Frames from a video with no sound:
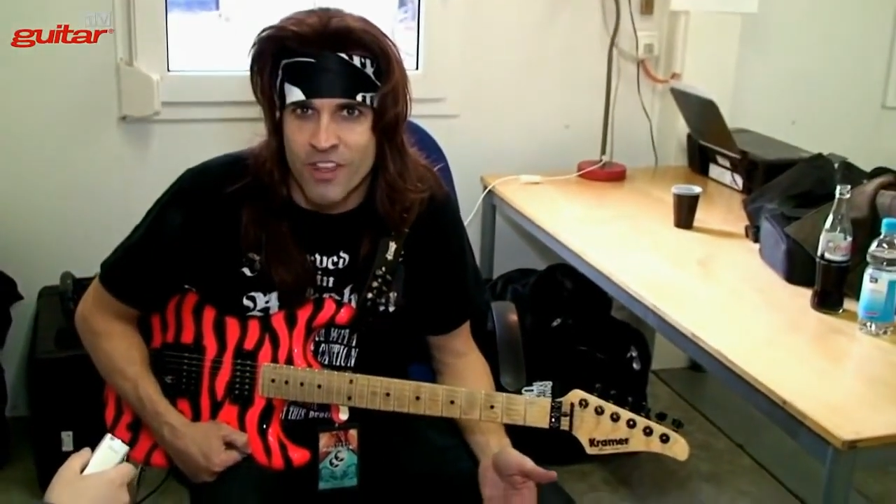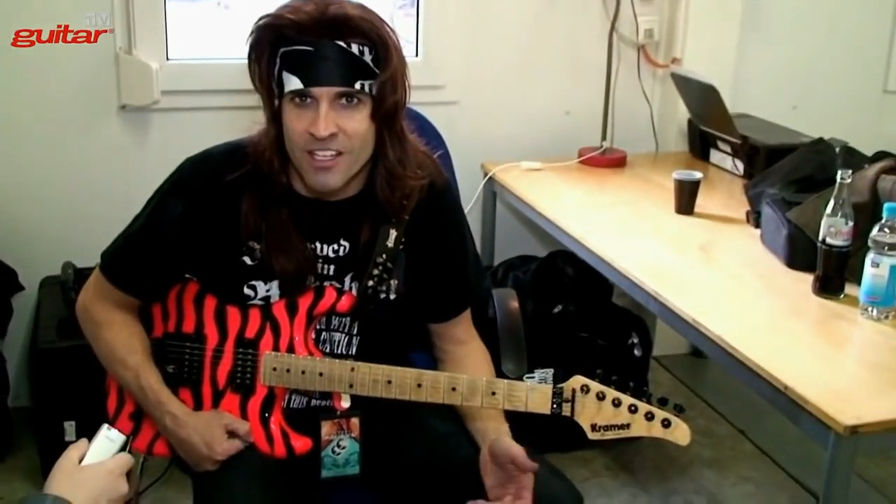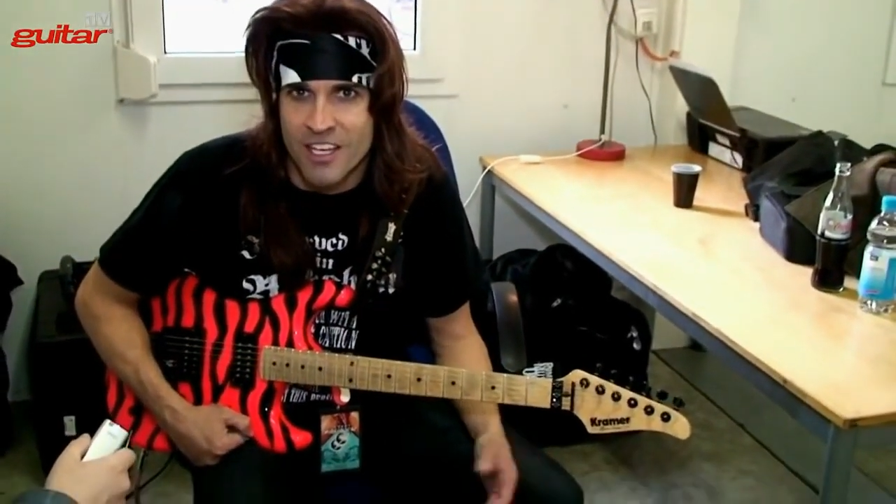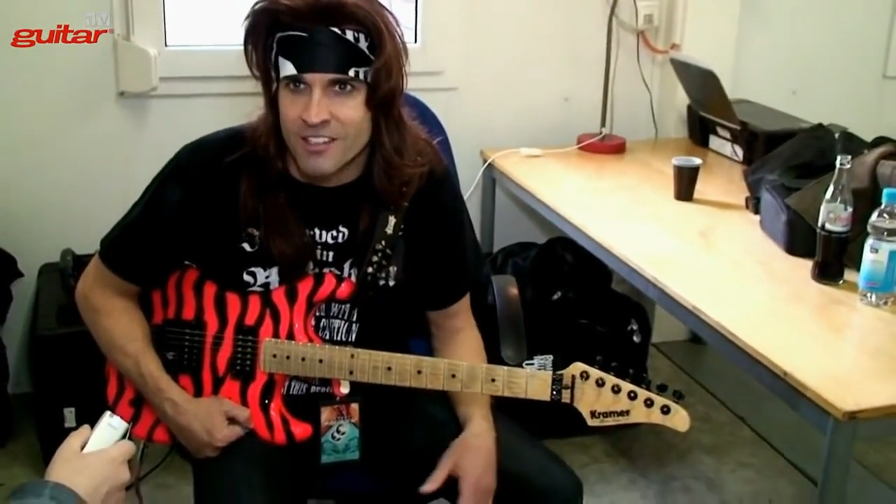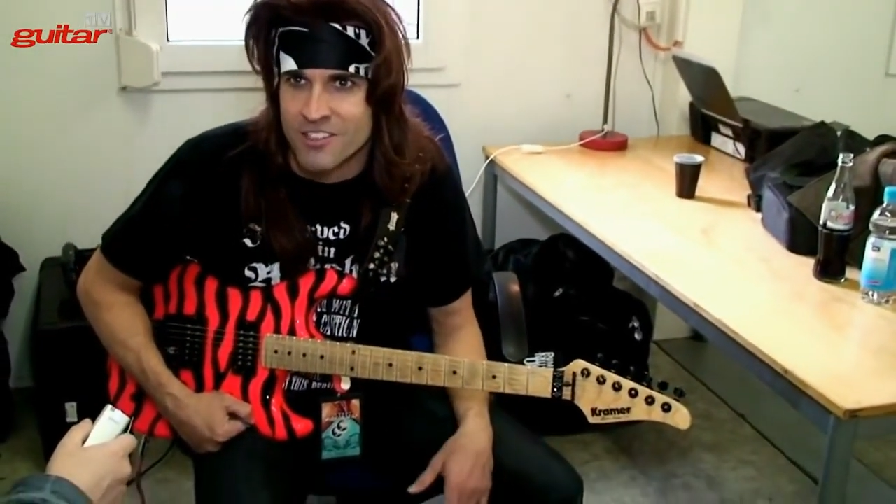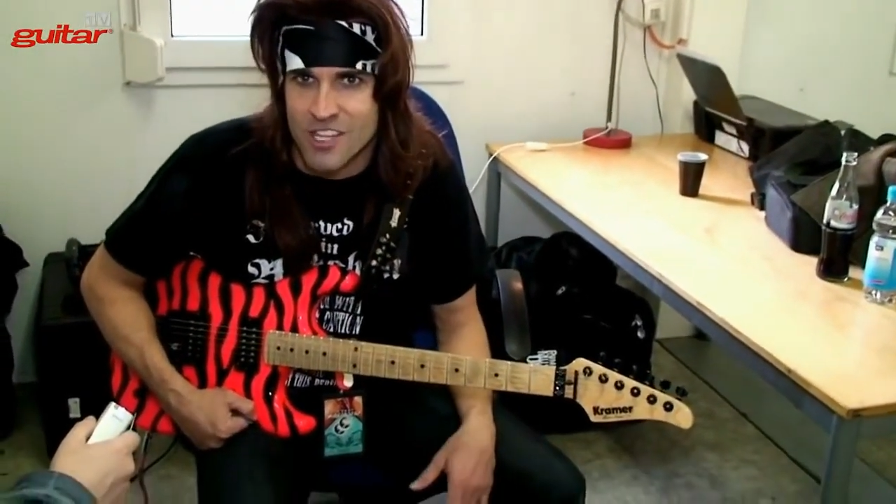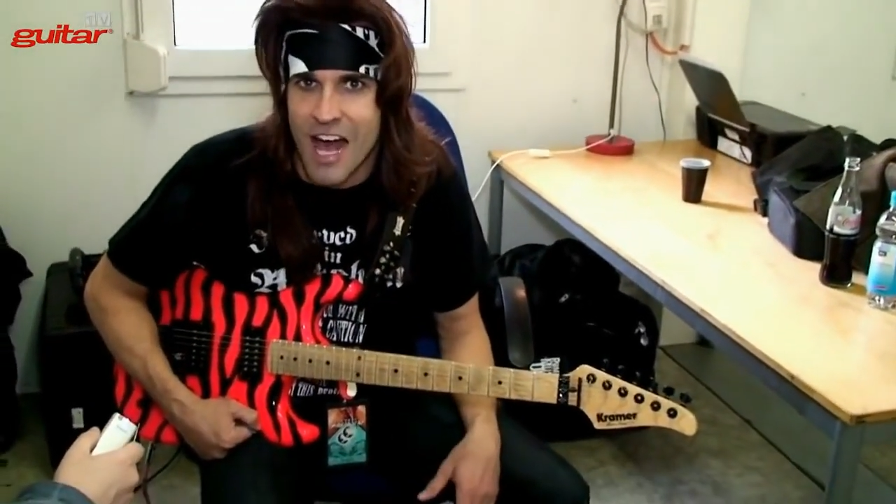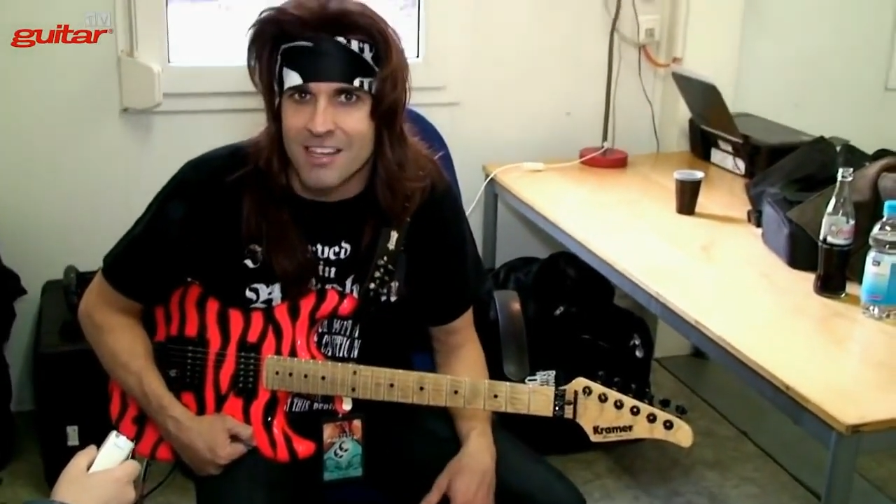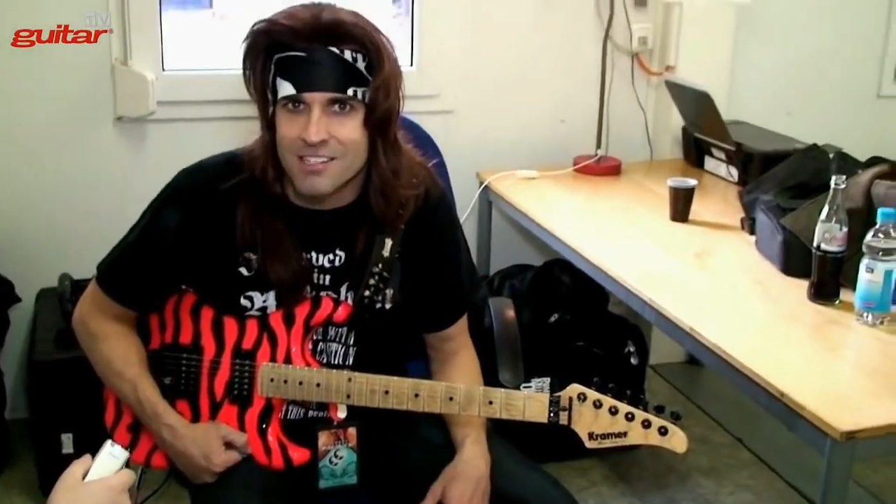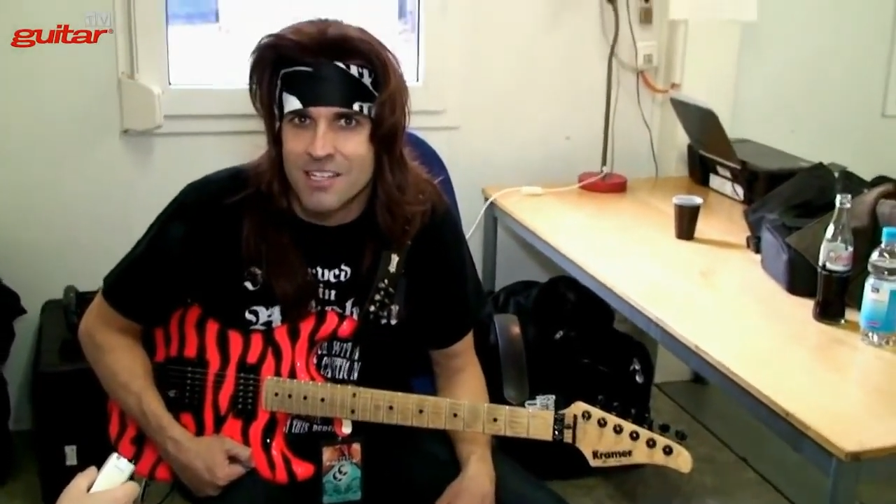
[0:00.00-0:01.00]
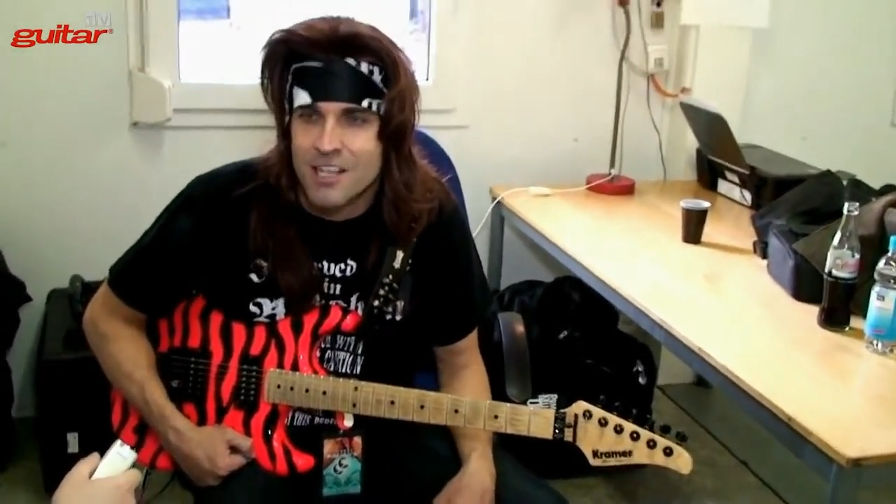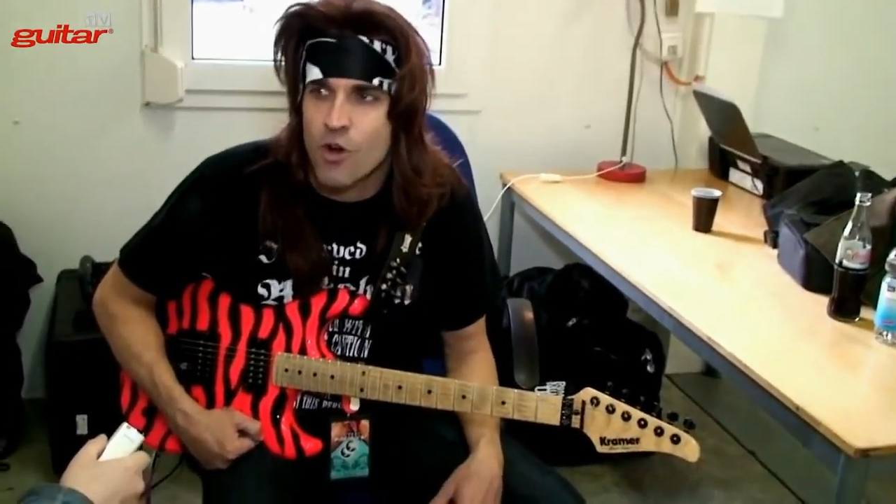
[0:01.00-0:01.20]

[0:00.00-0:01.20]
love that lick, and Slash,